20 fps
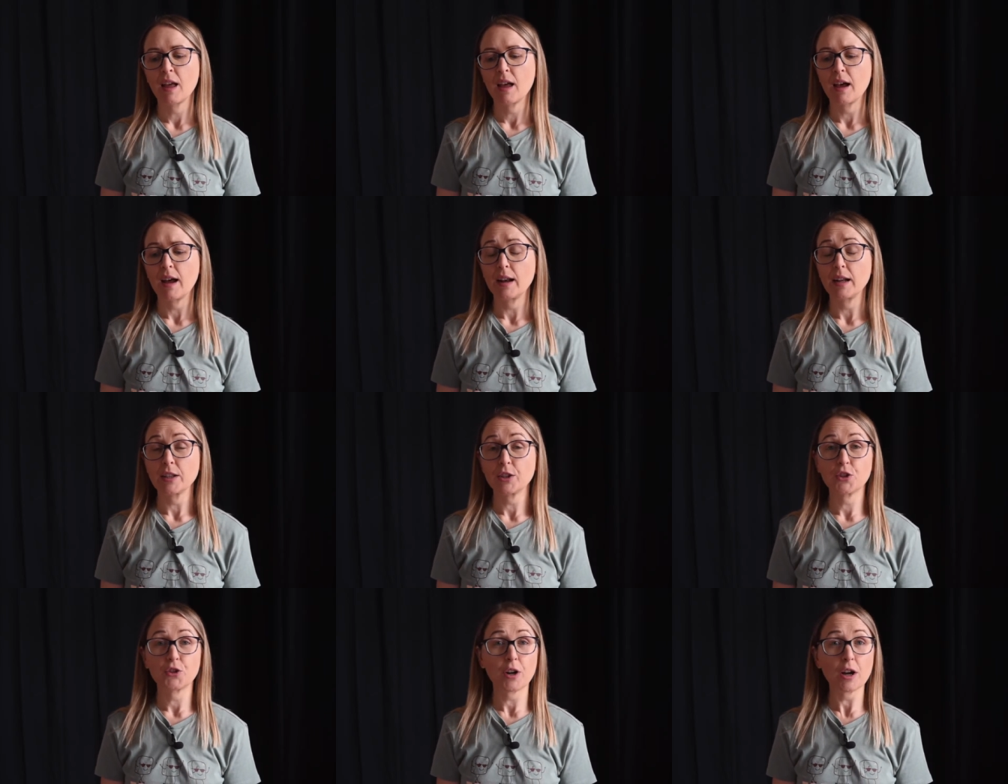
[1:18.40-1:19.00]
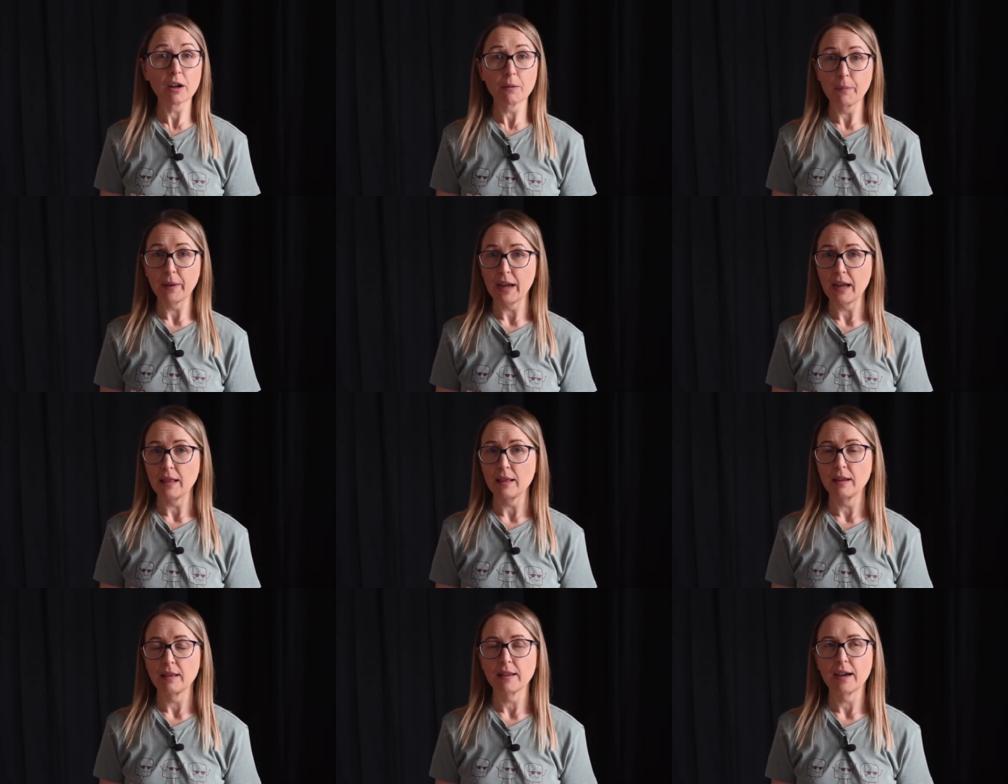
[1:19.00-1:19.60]
And it struck
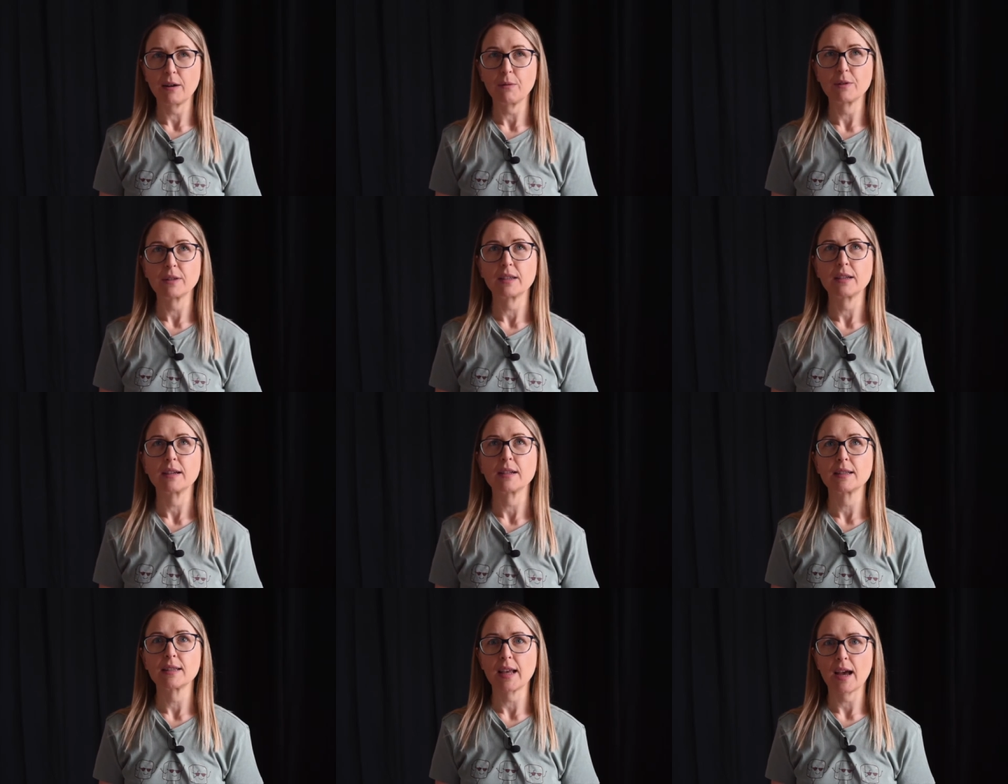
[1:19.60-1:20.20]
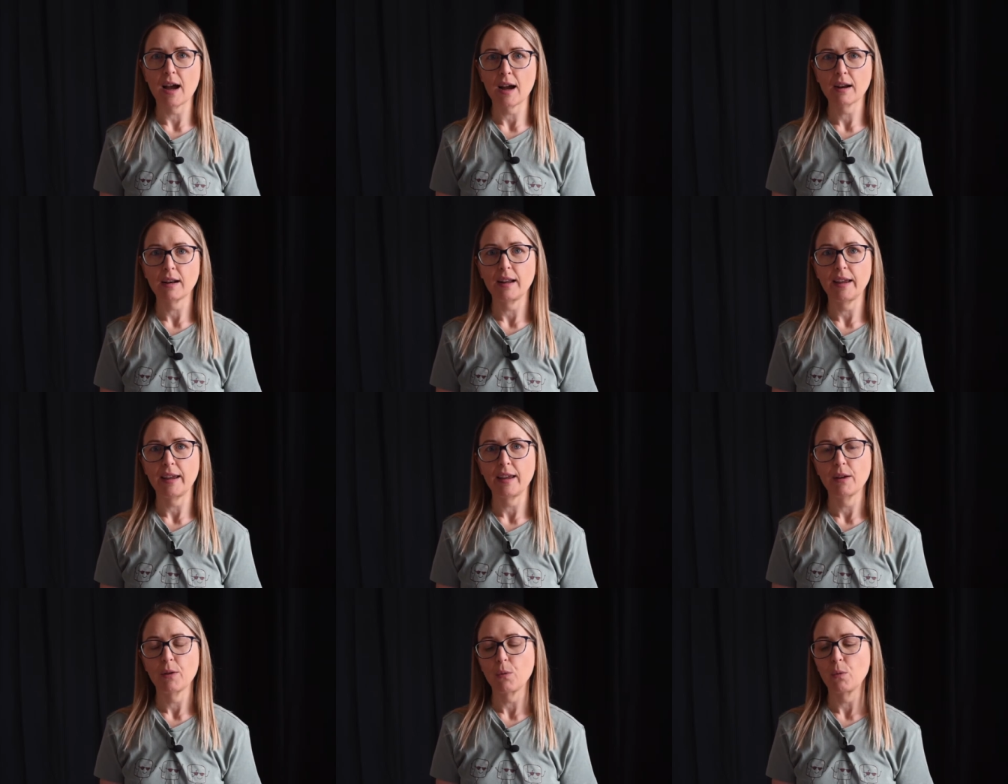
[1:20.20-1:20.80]
me that that was
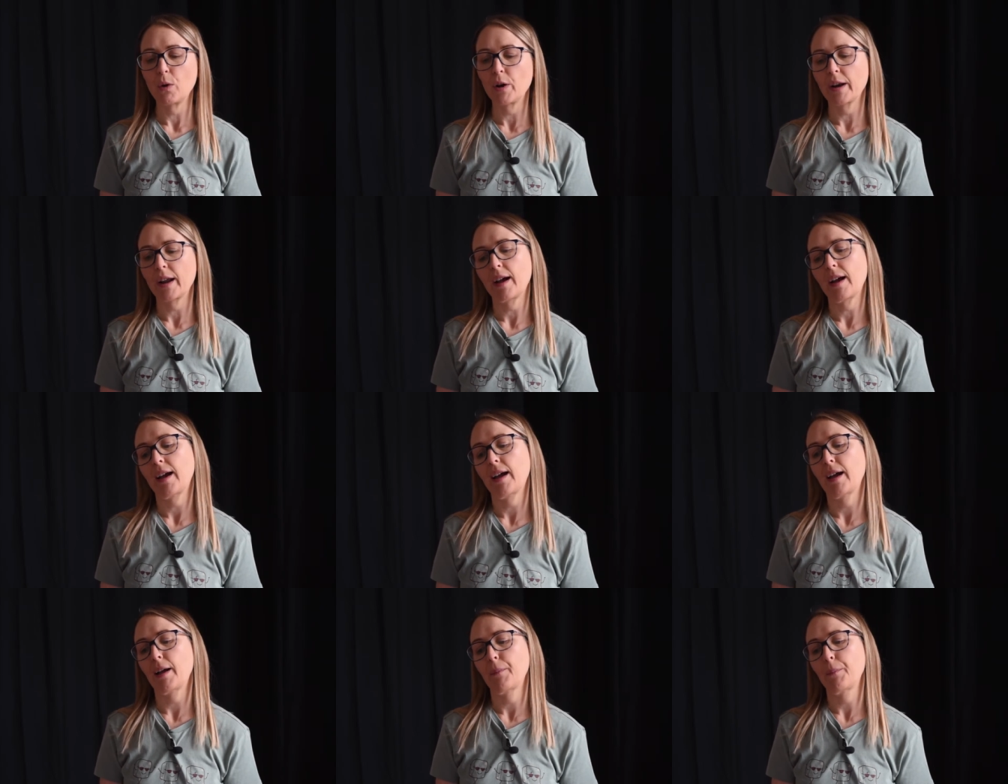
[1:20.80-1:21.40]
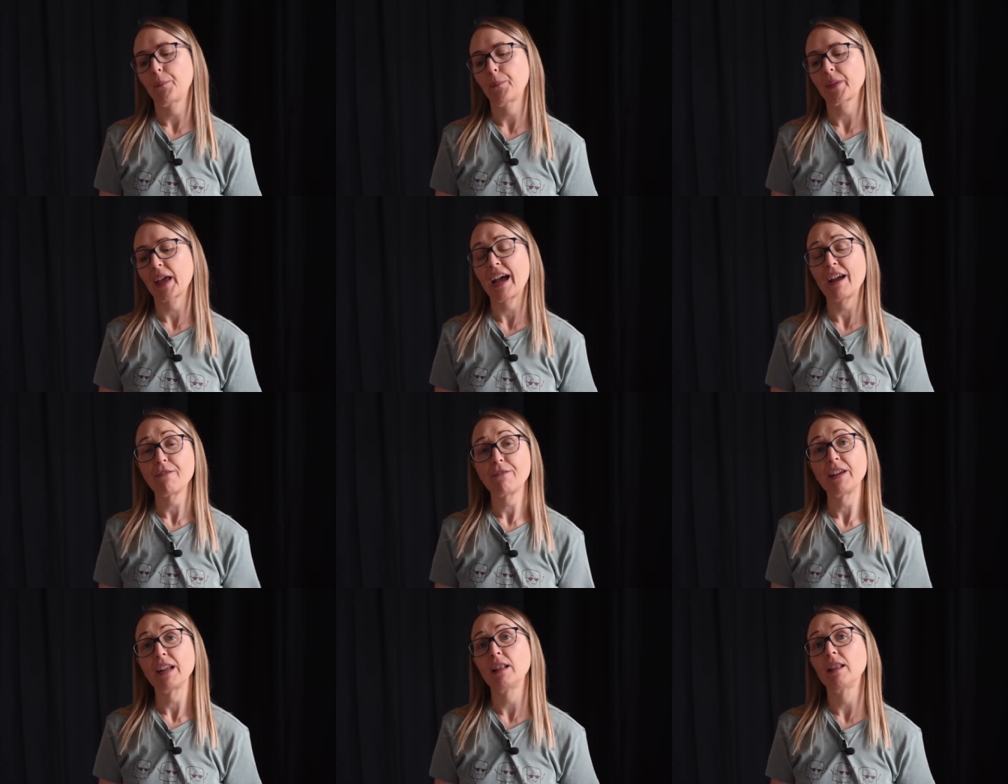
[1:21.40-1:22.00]
exactly what um, I
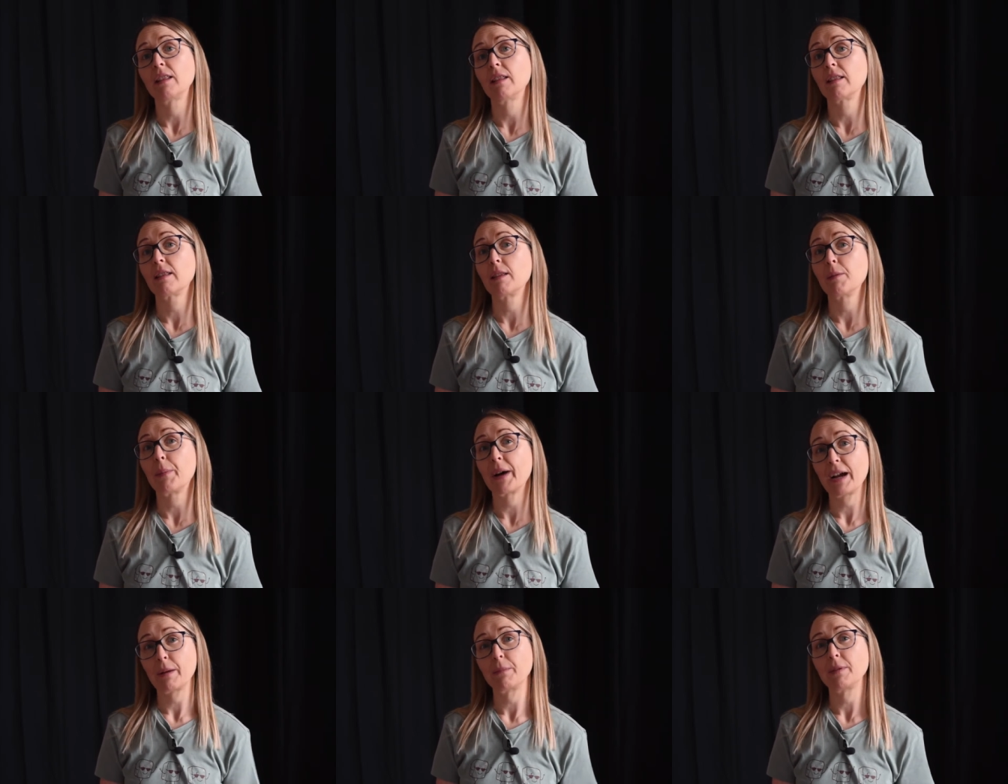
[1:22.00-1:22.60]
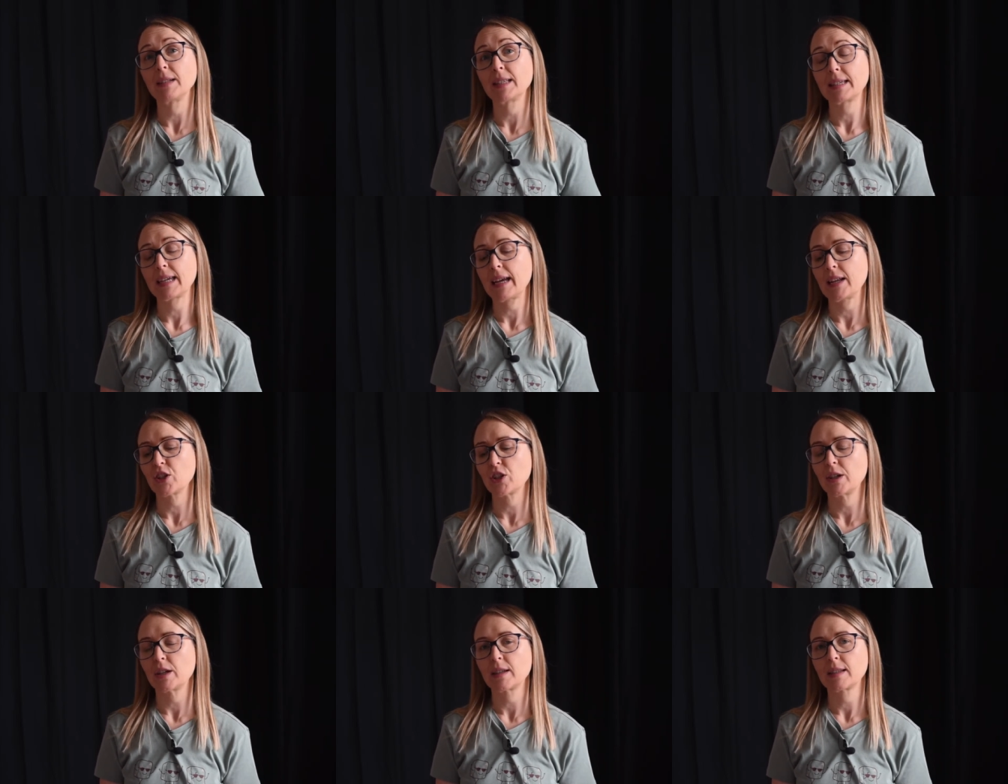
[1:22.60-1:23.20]
feel the Bible is
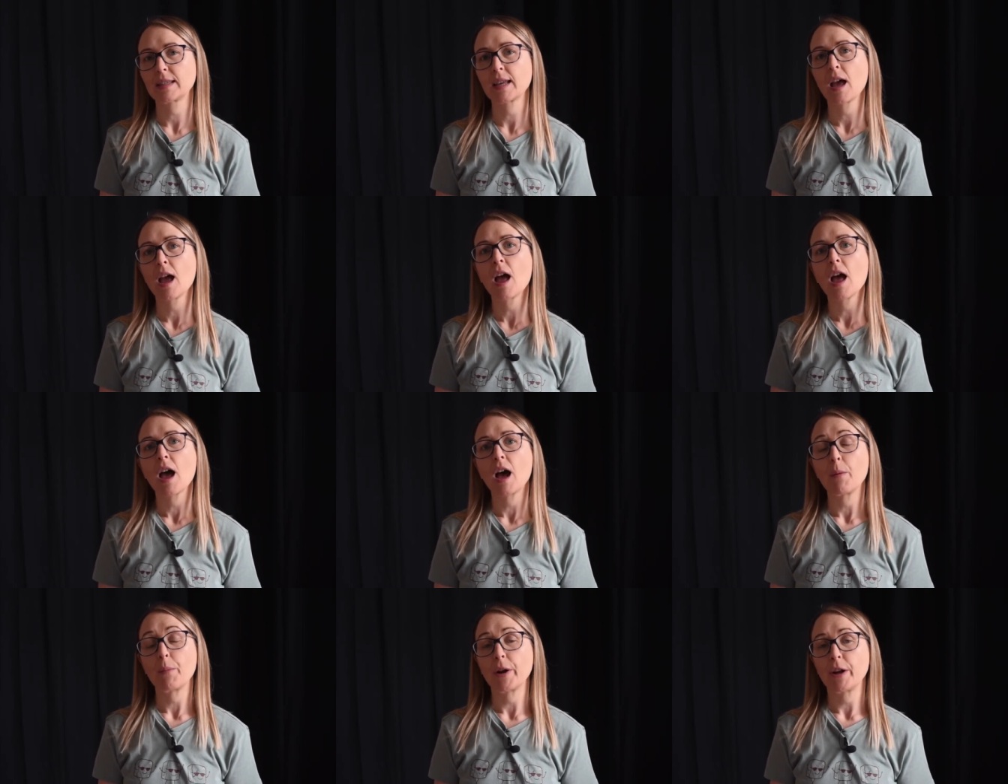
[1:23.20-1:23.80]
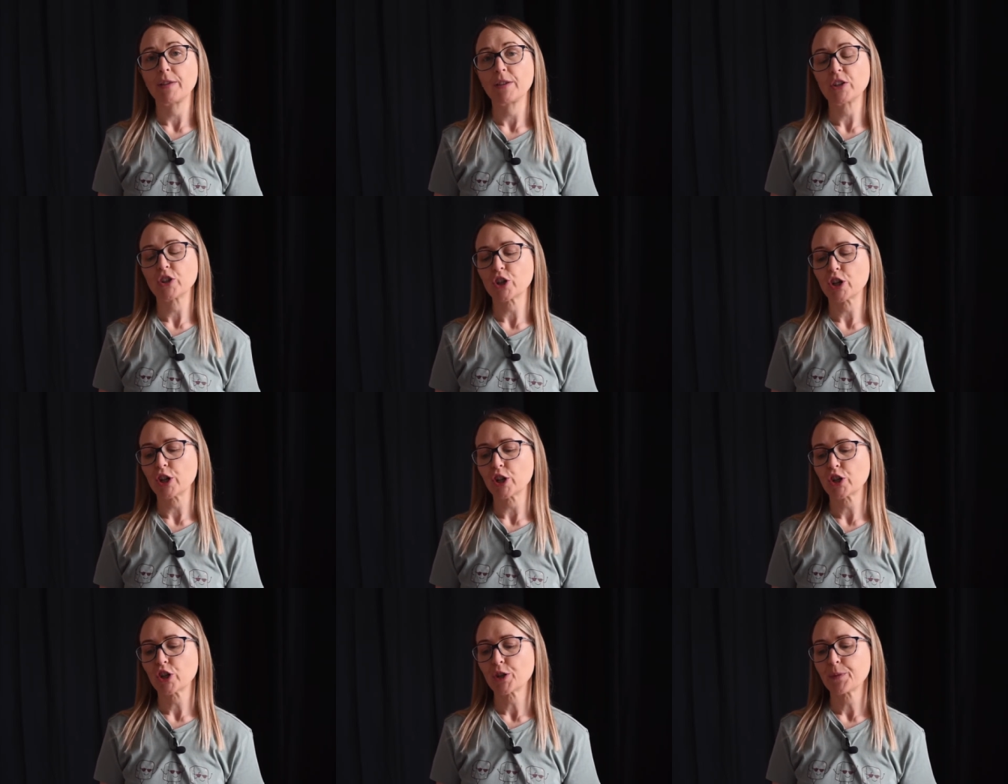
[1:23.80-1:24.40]
teaching us about the
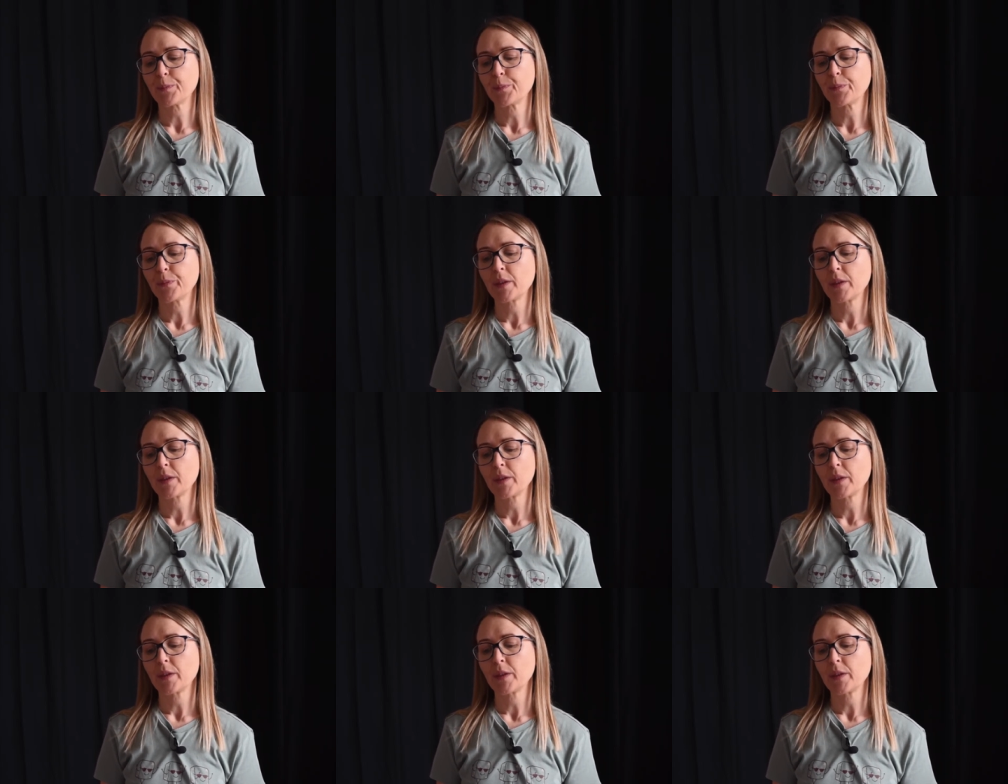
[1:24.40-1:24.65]
church.